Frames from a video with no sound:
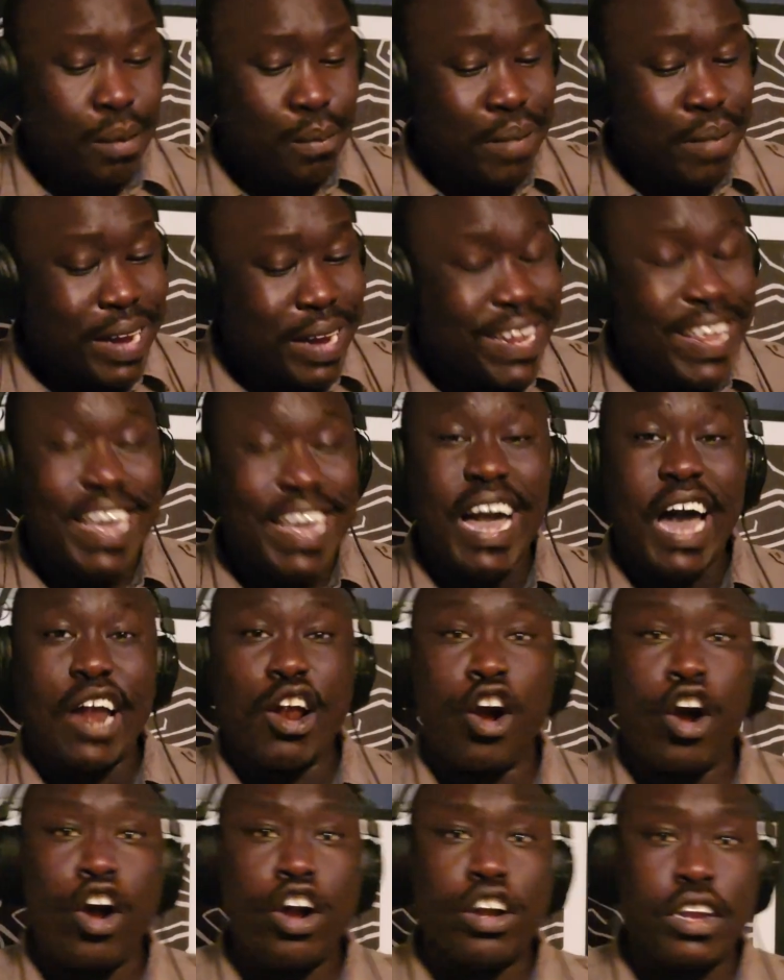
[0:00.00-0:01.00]
But he got
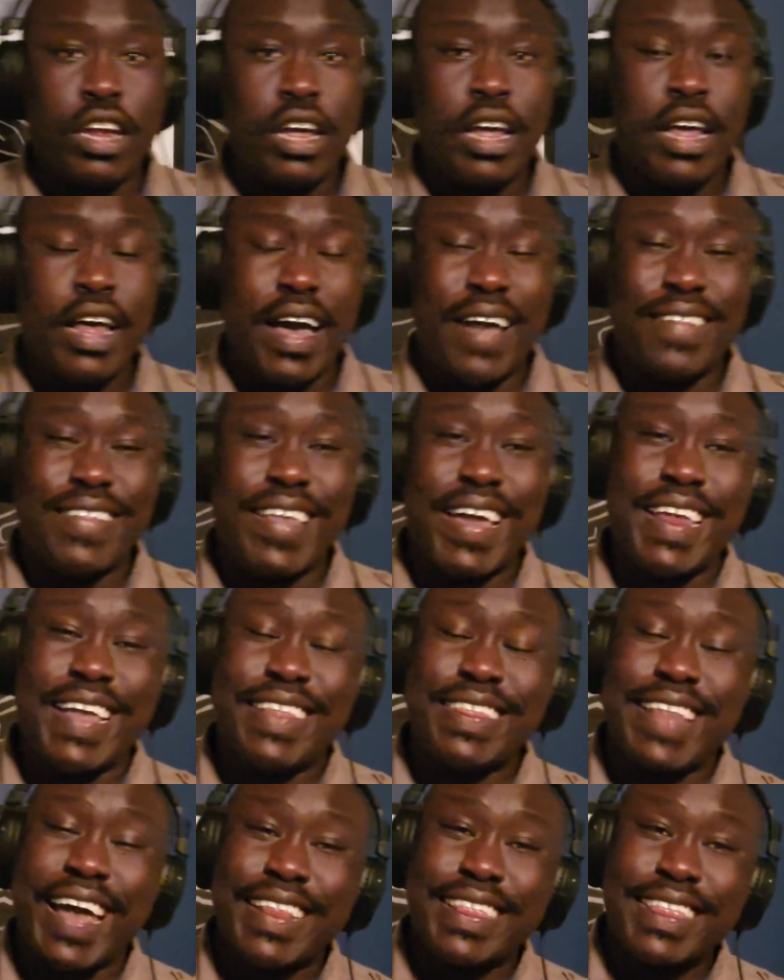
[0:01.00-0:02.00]
hurt, and then
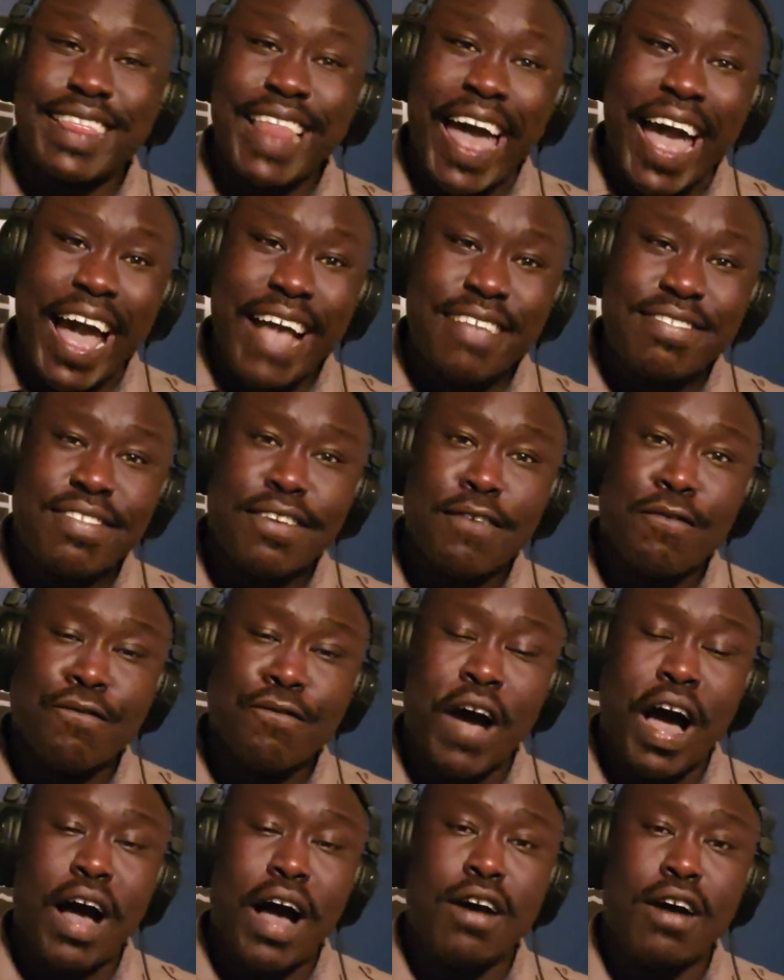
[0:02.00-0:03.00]
in that last
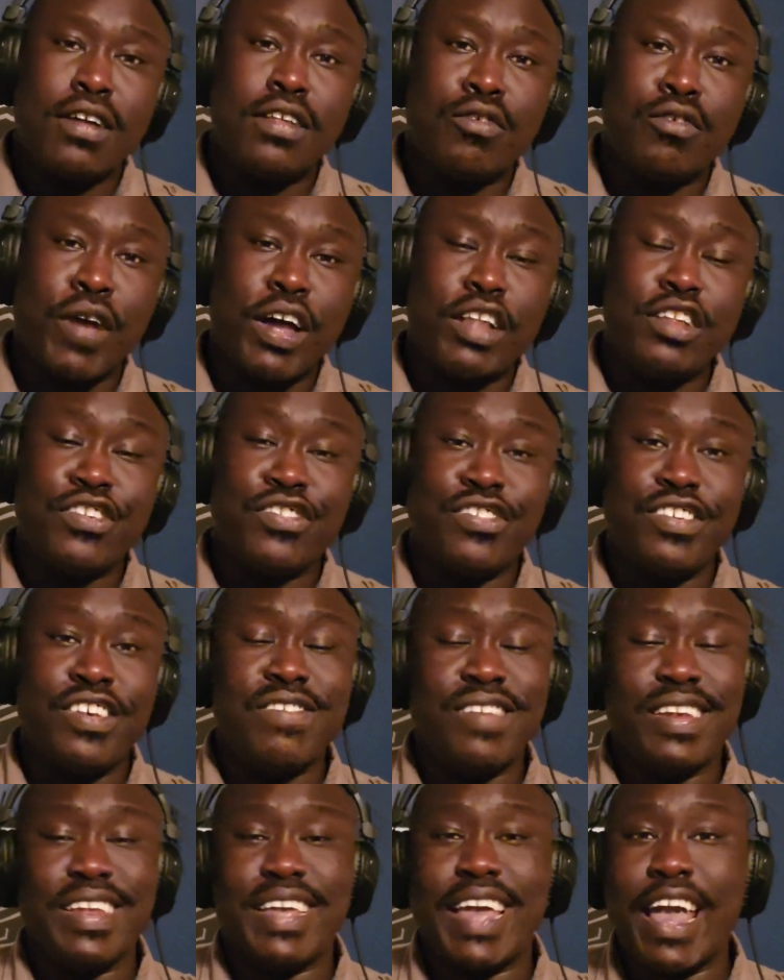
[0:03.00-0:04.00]
regular
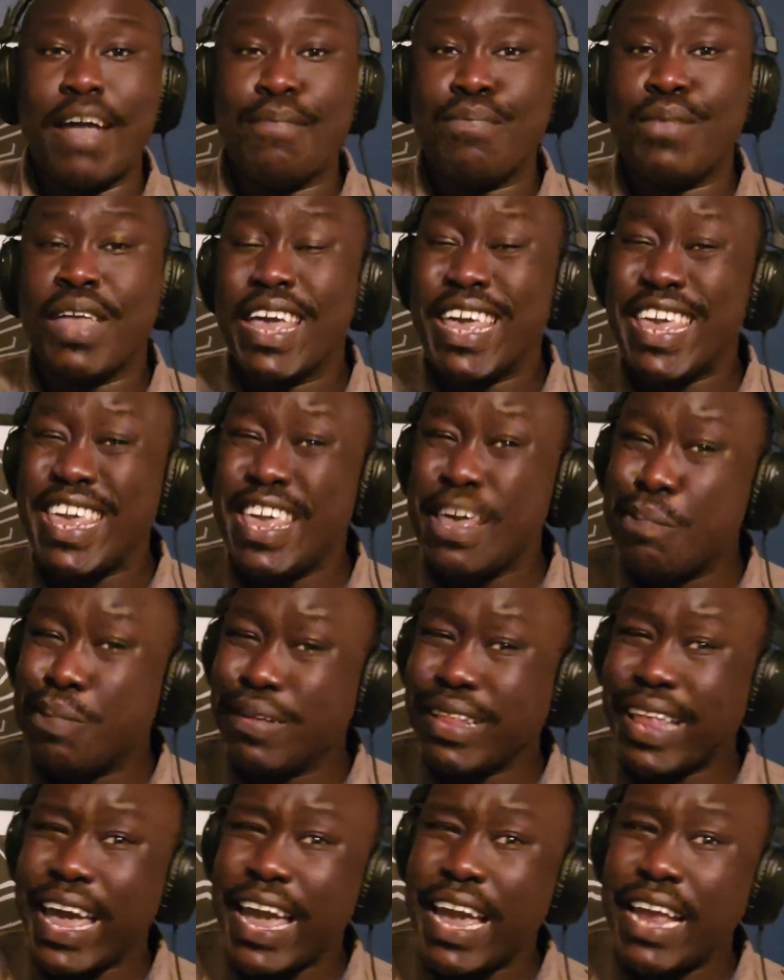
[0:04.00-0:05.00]
season game, he
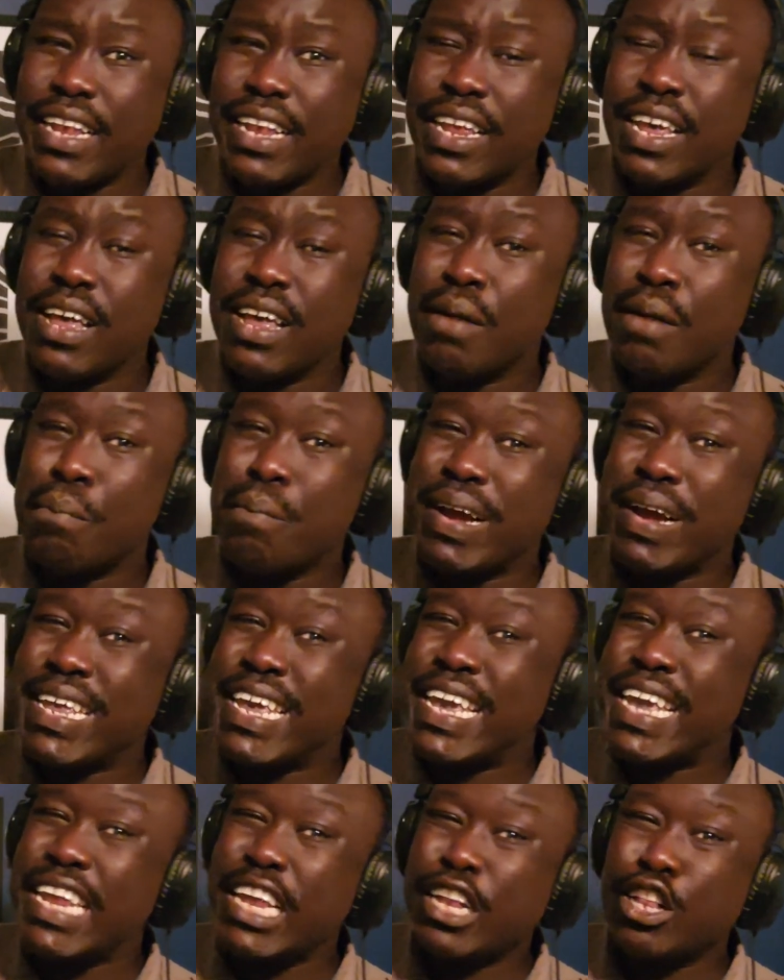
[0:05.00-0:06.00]
played, but
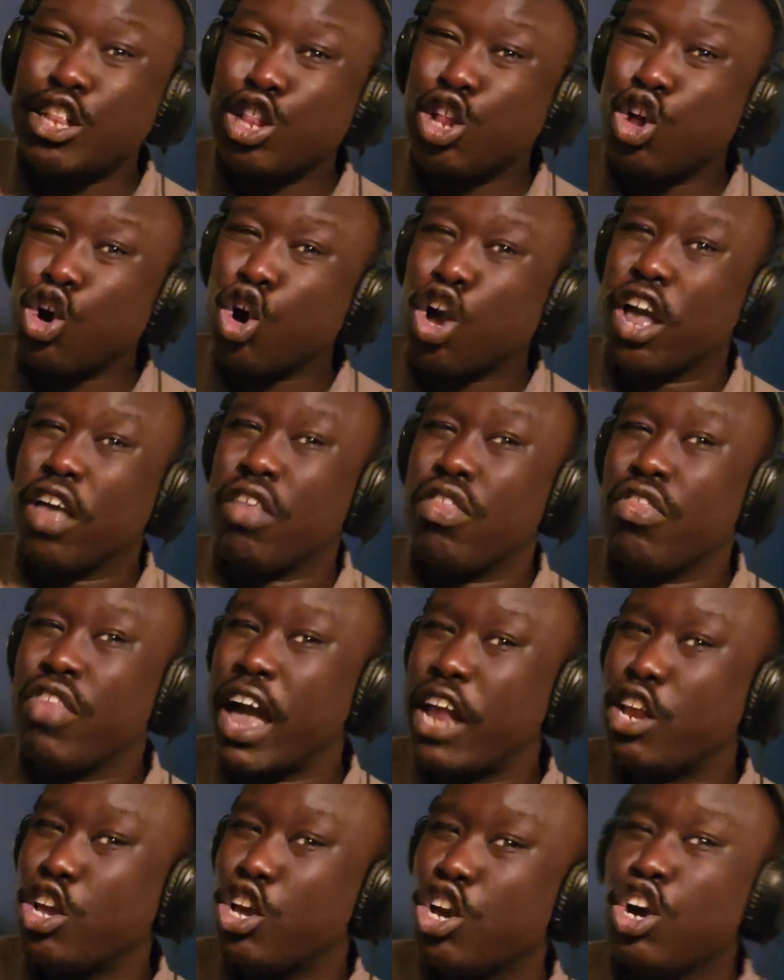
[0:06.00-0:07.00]
he didn't look
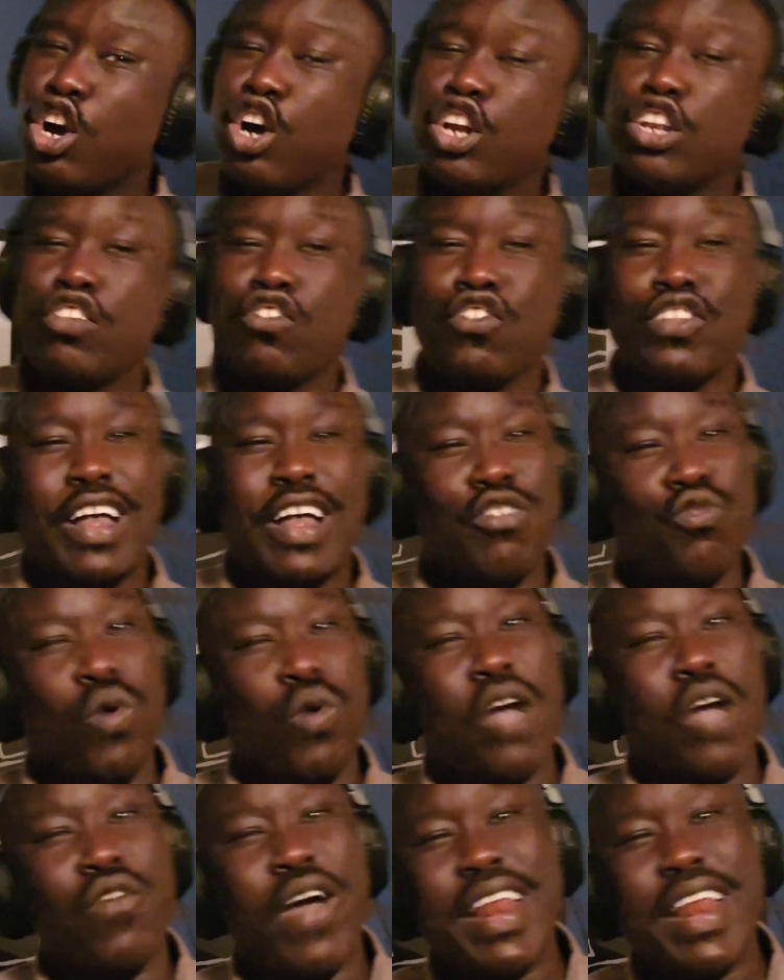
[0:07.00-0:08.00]
that good. So that's
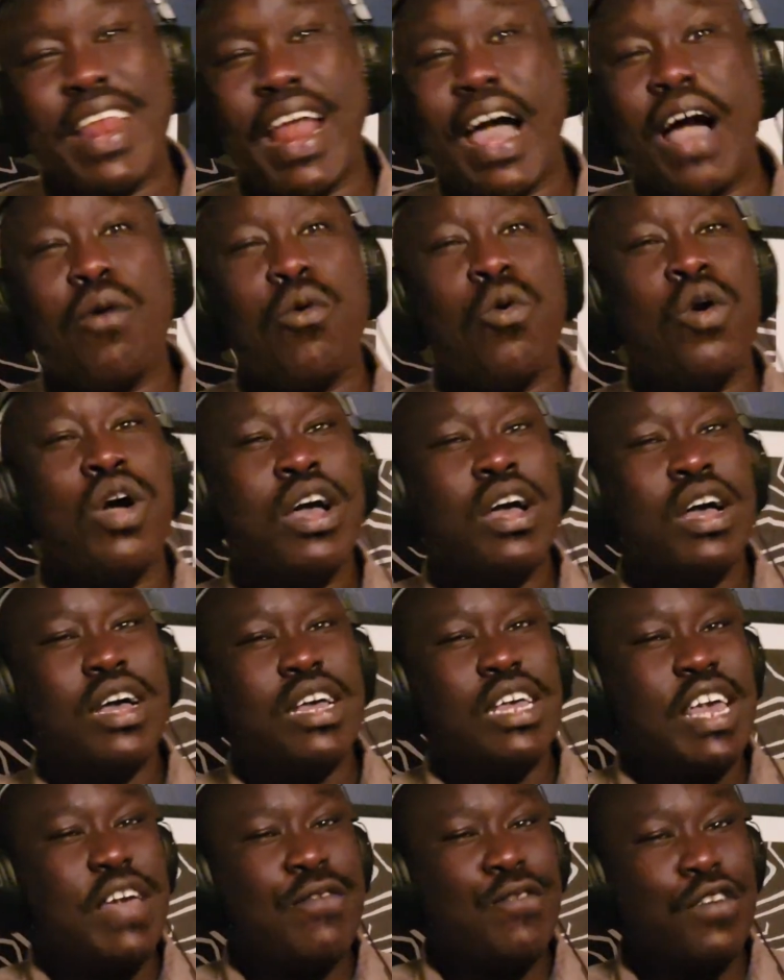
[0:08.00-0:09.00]
why right now,
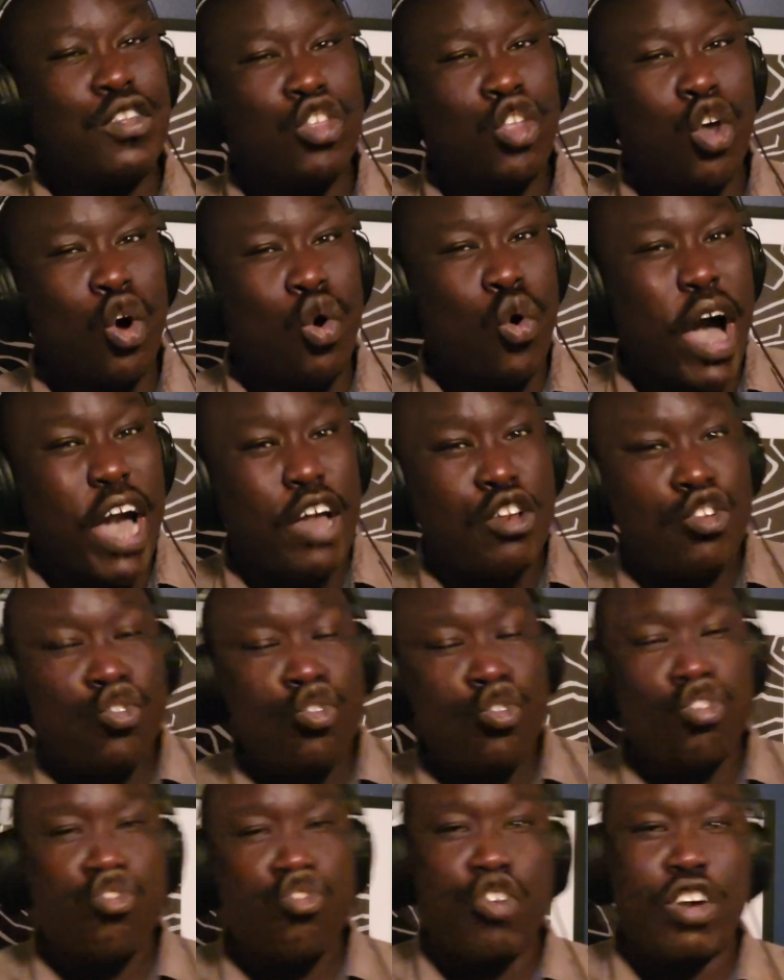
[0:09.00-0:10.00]
even though I
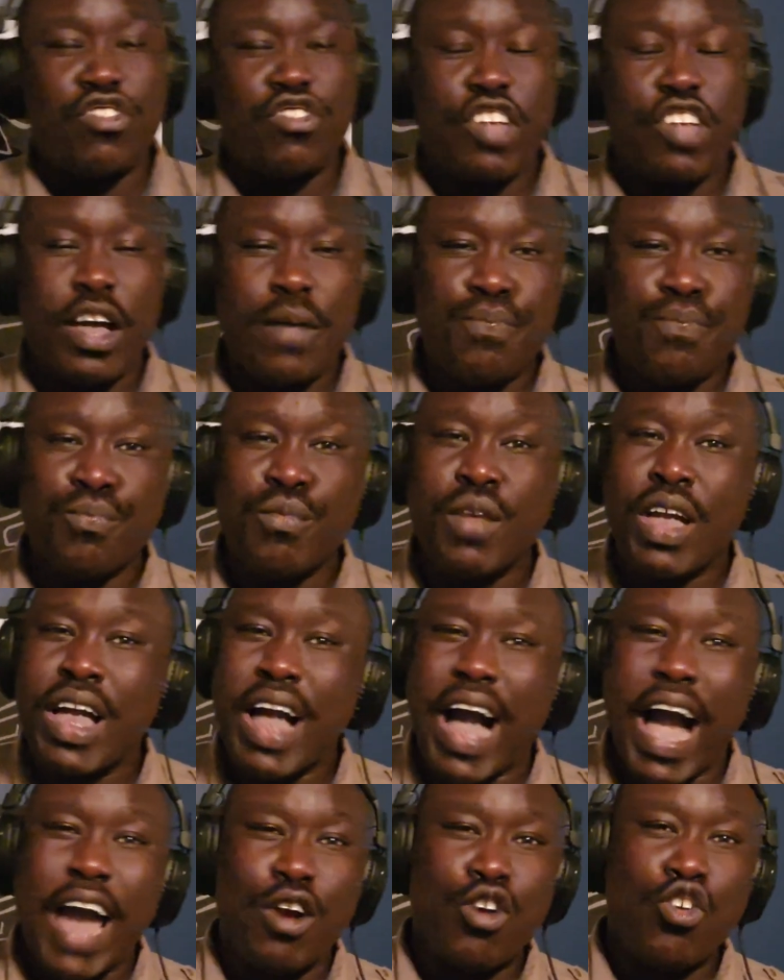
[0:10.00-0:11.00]
do trust him,
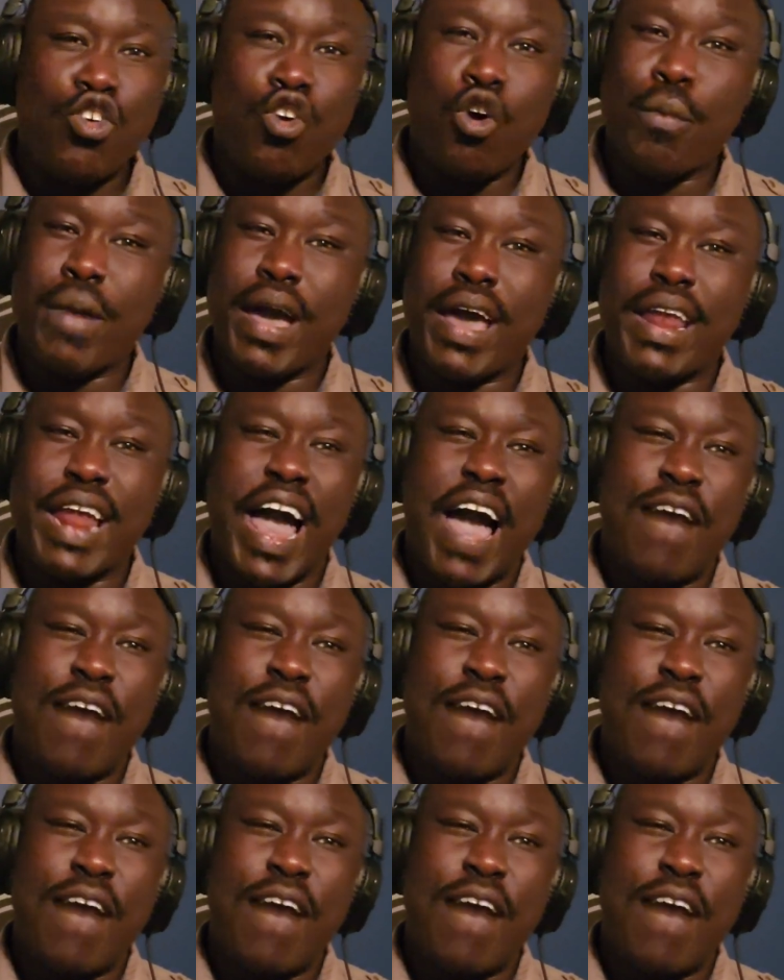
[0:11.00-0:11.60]
I don't know, man.